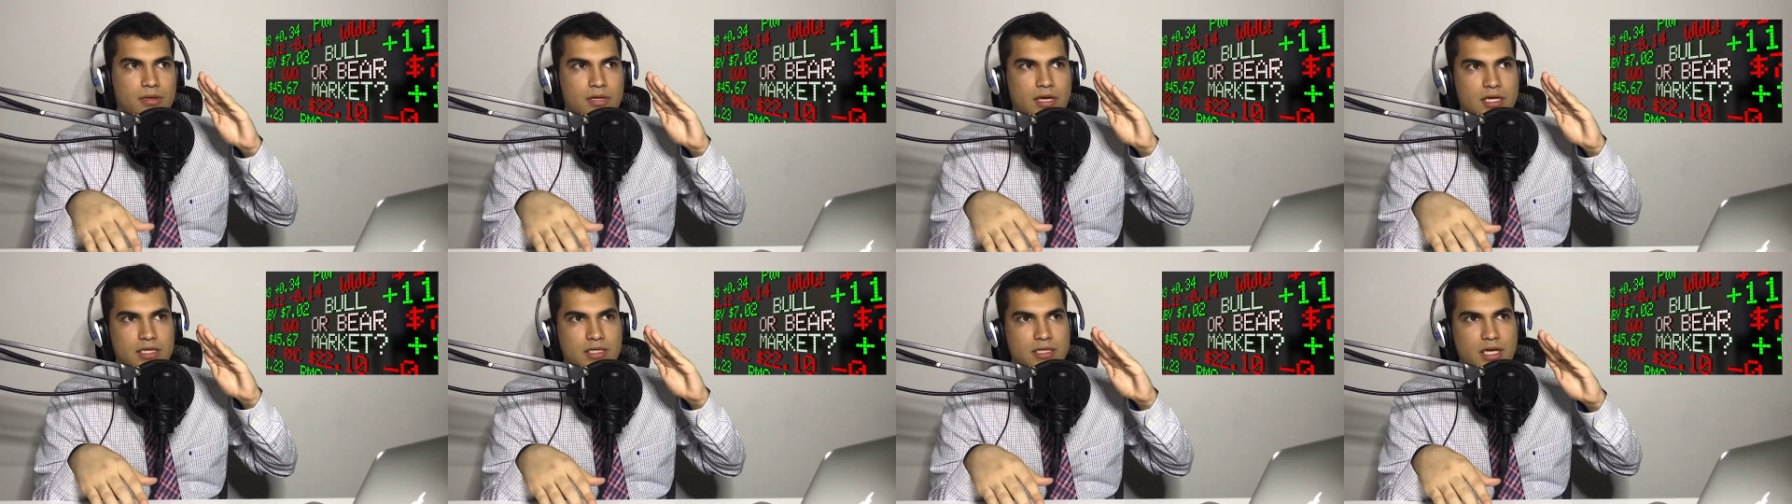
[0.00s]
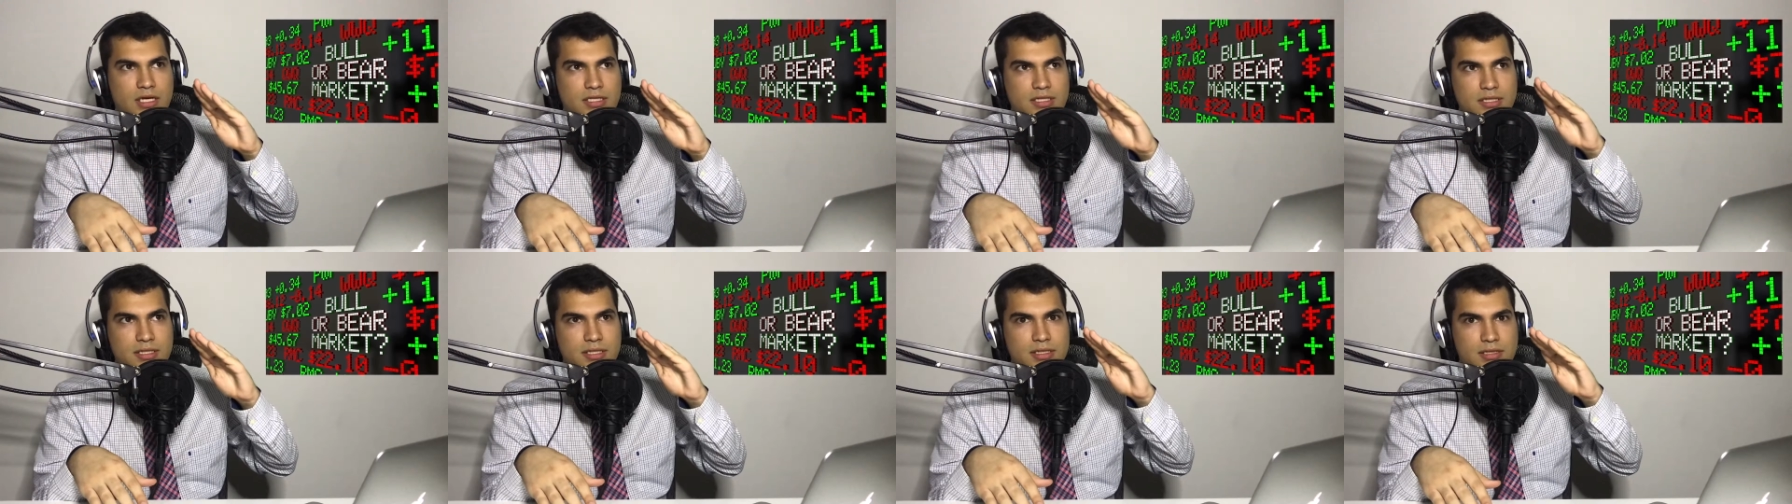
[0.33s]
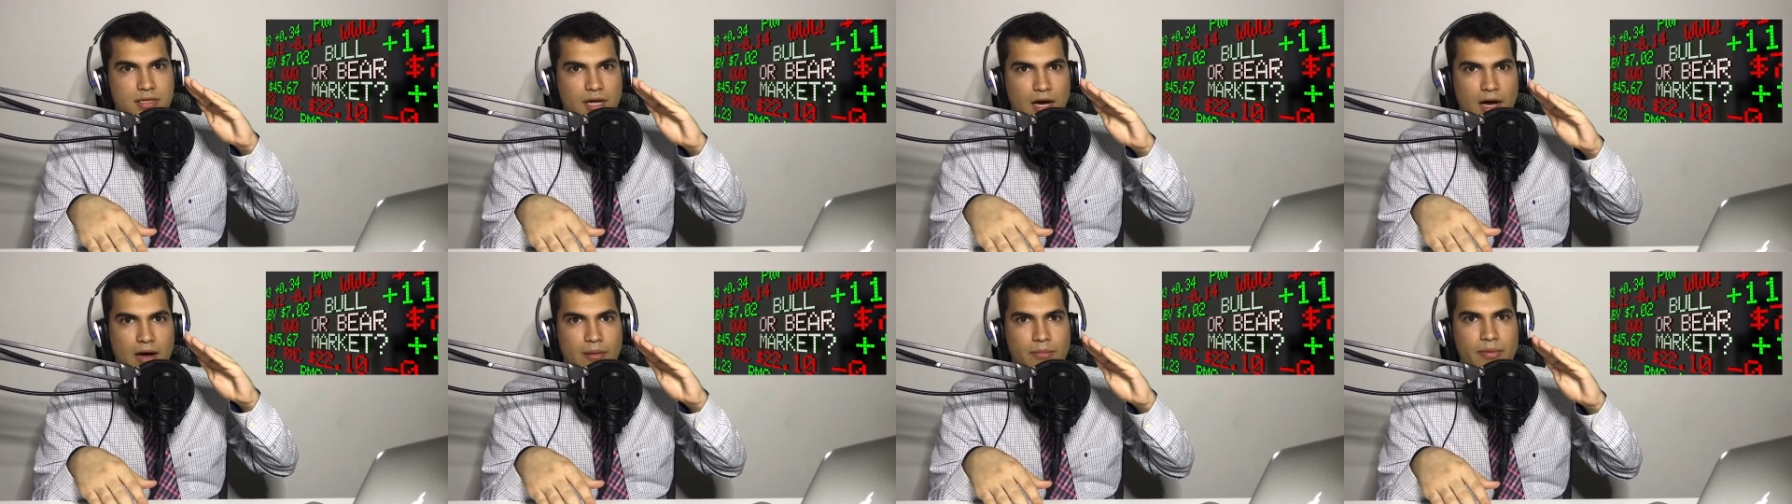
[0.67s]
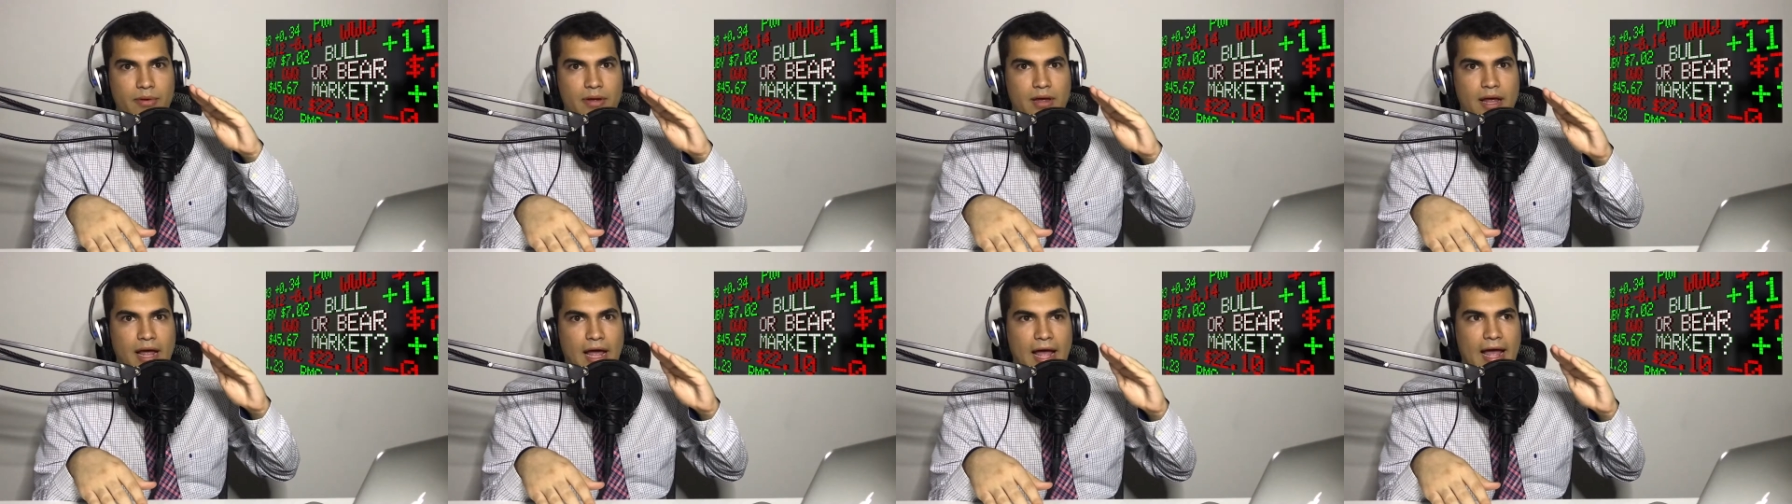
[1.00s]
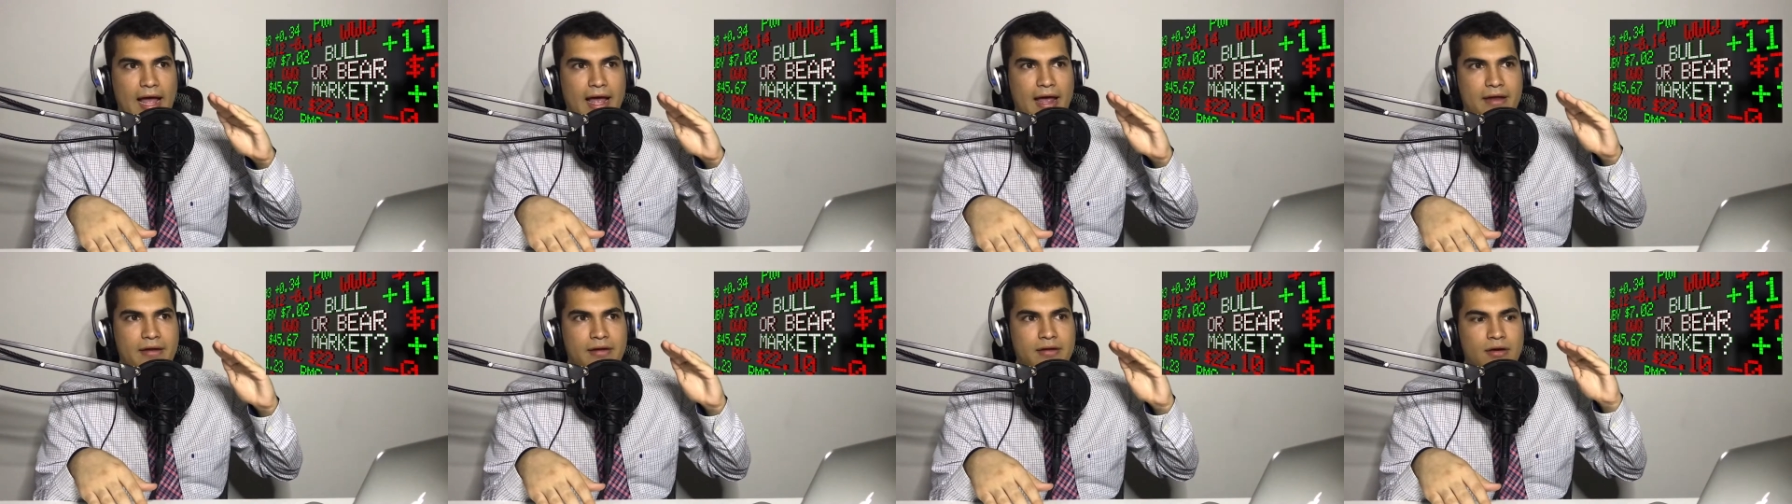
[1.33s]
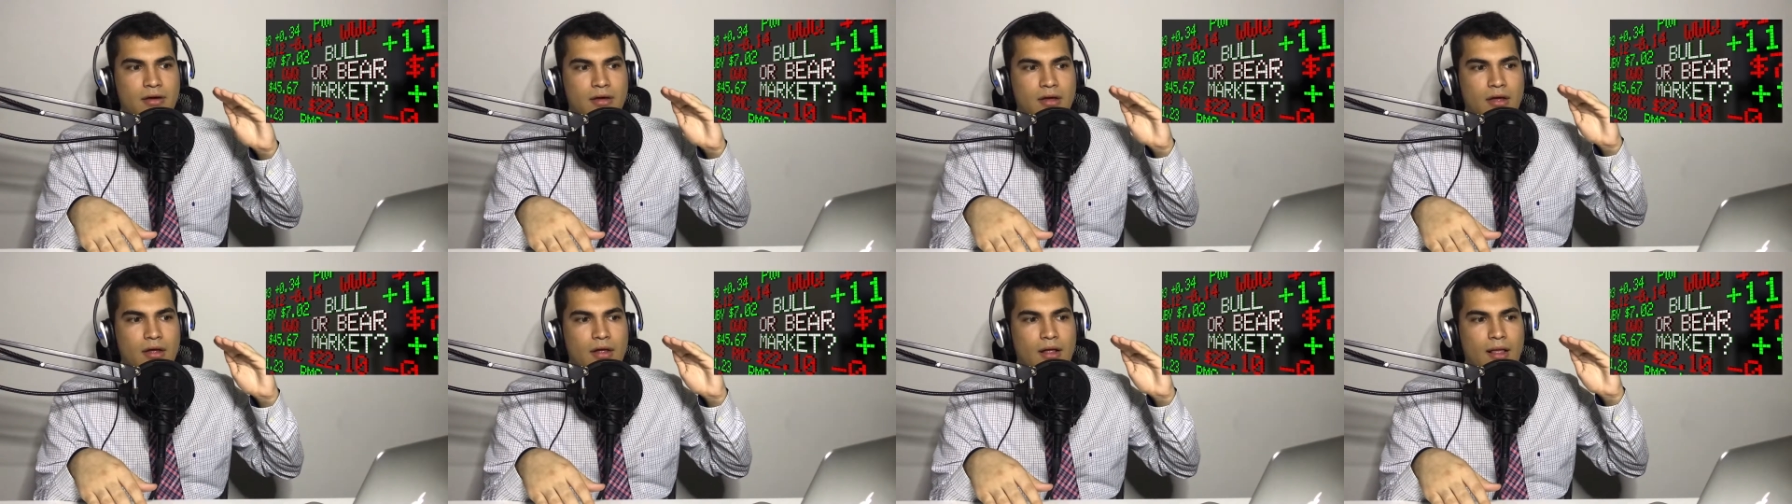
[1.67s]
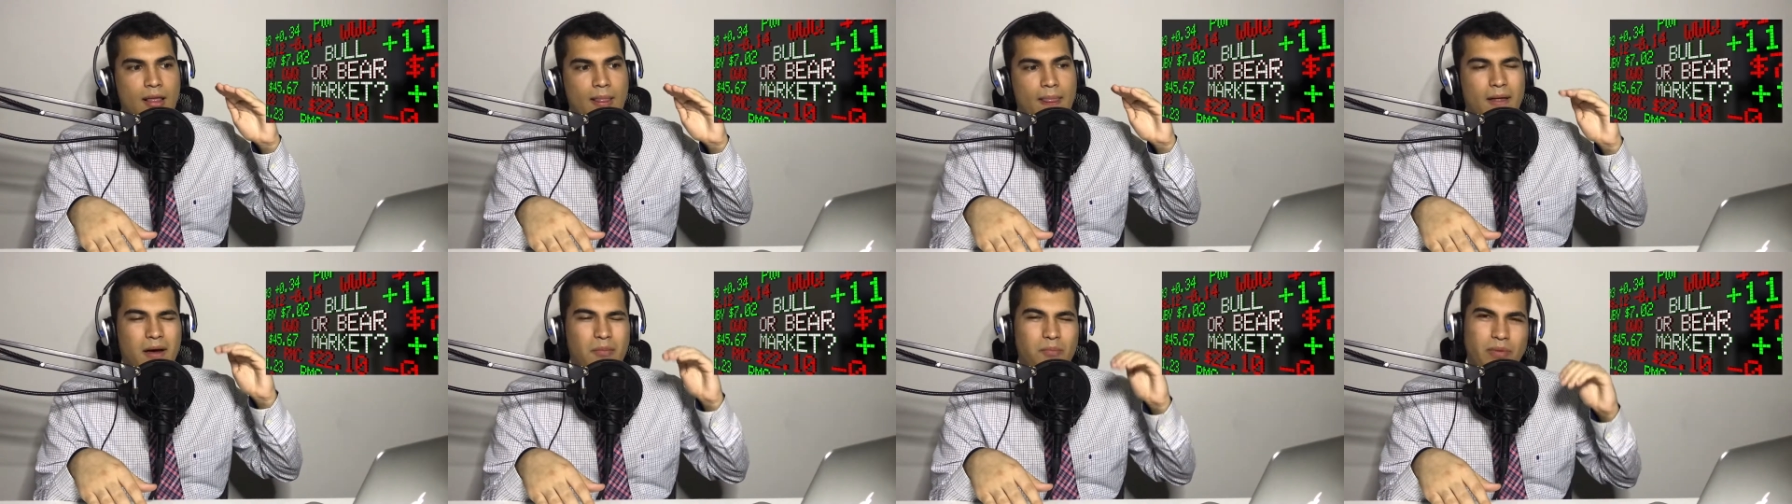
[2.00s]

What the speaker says: It doesn't stop. And a